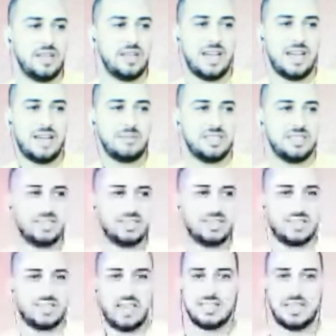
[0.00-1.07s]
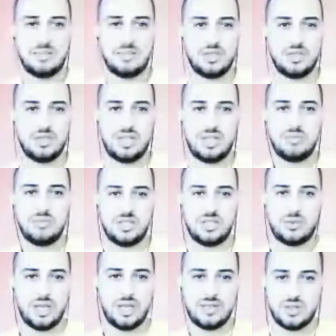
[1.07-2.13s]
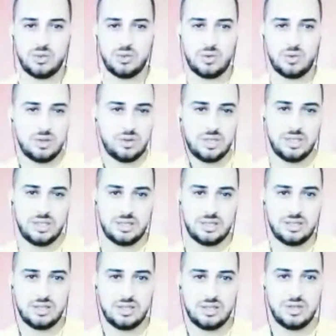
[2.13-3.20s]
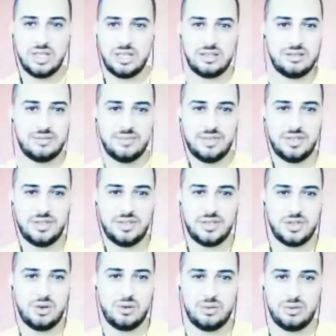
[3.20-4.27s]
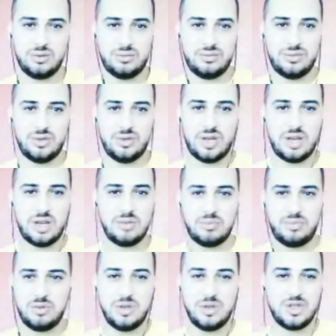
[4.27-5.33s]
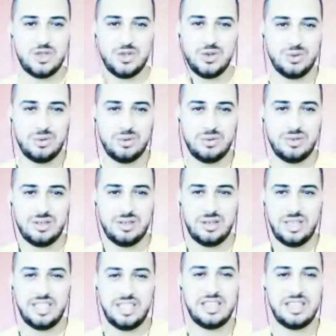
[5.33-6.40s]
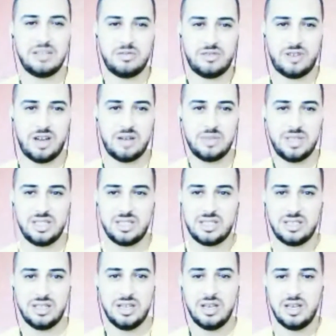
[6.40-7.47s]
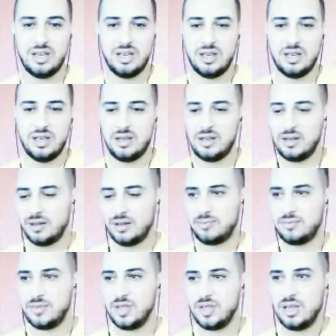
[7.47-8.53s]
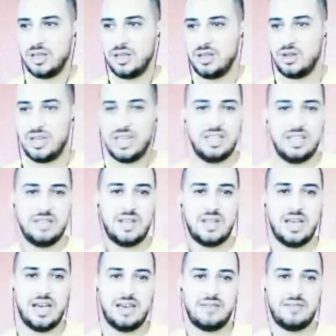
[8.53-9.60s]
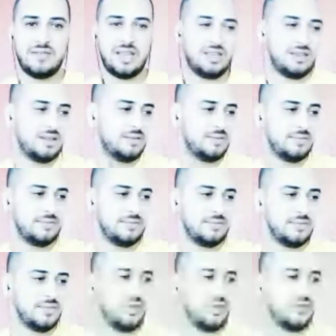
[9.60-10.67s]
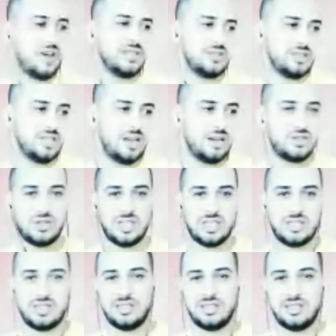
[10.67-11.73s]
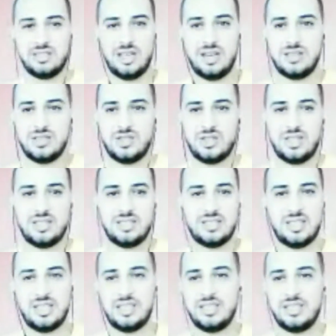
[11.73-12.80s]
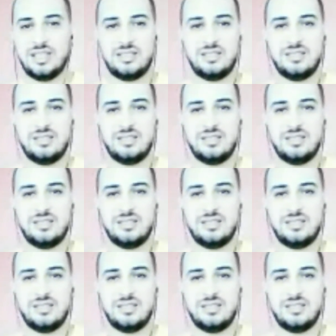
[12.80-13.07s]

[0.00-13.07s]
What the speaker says: the sky is the limit. You can be as creative as you want with this, like you can pretty much do any type of combination. You can even have like, for $500 or $600, you can say that